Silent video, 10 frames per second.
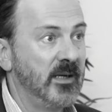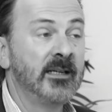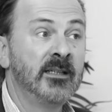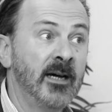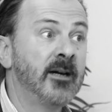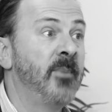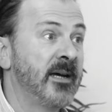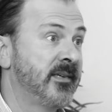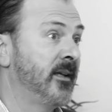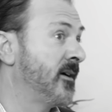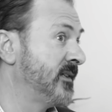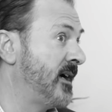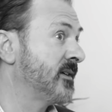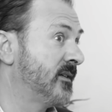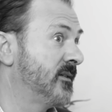And in that capacity, I was
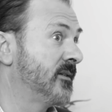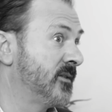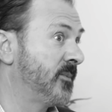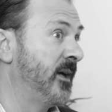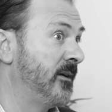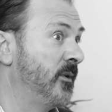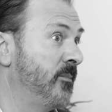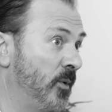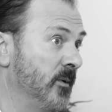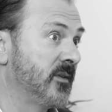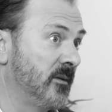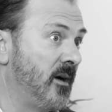asked to speak with boards